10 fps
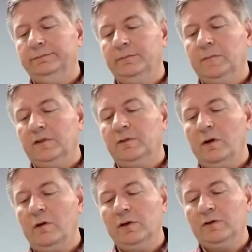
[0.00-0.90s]
it's
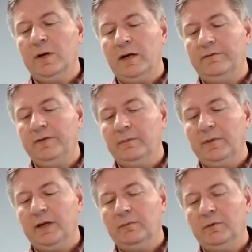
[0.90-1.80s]
always better if you can
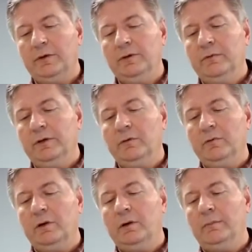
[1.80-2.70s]
bend them when they're
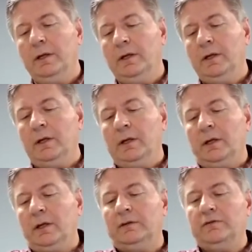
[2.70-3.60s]
warm.
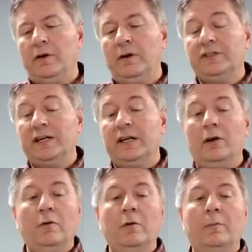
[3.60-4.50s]
As far as I
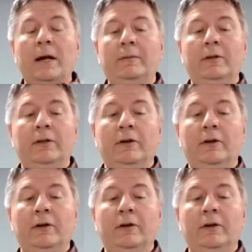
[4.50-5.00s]
know, we're probably the